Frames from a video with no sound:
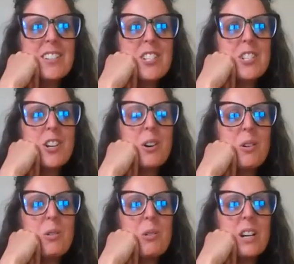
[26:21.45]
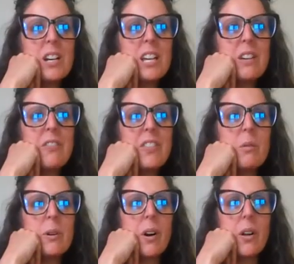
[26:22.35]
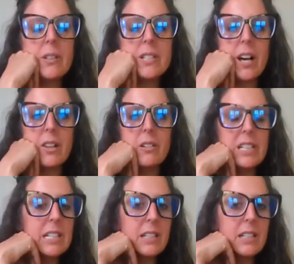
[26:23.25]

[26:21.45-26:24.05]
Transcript: So if they would all tolerate